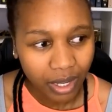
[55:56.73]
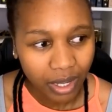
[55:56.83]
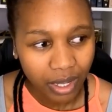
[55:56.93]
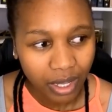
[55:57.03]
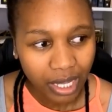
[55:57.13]

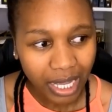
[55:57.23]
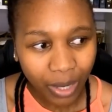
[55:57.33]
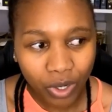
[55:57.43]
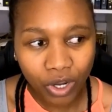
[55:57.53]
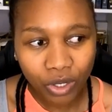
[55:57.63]
Our
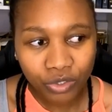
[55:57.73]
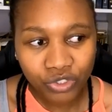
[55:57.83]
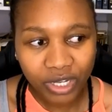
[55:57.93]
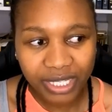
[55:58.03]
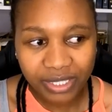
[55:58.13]
culture
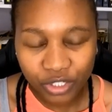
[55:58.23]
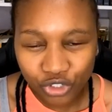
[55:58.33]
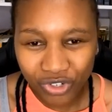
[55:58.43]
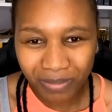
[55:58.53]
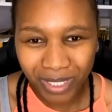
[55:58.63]
is
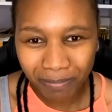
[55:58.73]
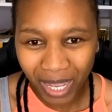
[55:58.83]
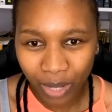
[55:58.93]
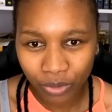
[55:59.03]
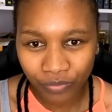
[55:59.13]
extremely
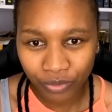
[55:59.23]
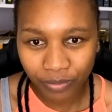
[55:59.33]
powerful.